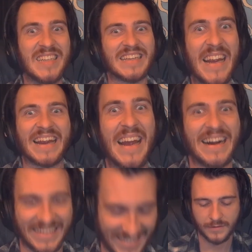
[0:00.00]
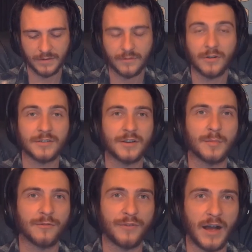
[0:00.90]
Yeah. We're on to
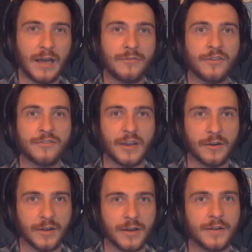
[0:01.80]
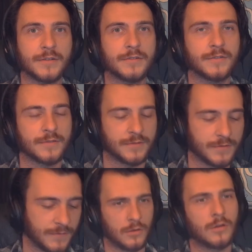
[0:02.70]
number five, Hysteria.
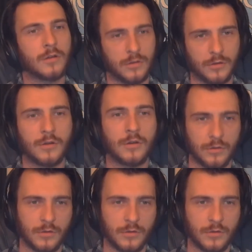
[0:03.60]
Little